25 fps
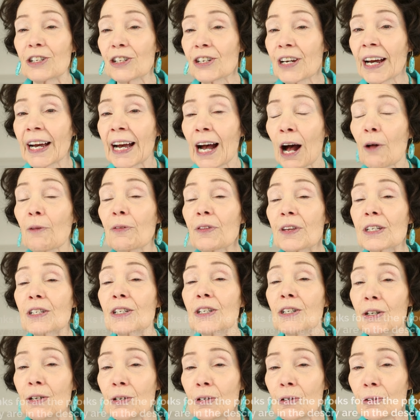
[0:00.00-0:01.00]
check out
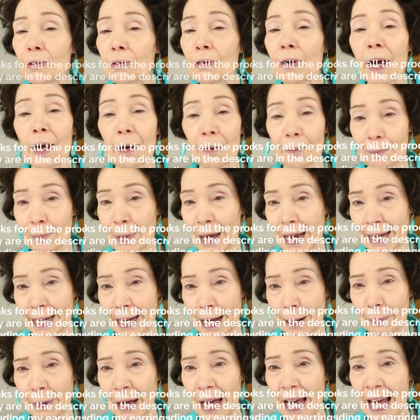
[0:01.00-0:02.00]
this new
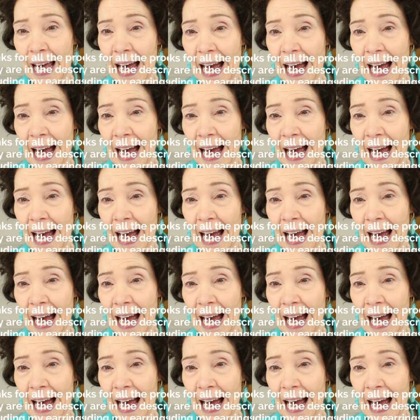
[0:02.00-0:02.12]
makeup.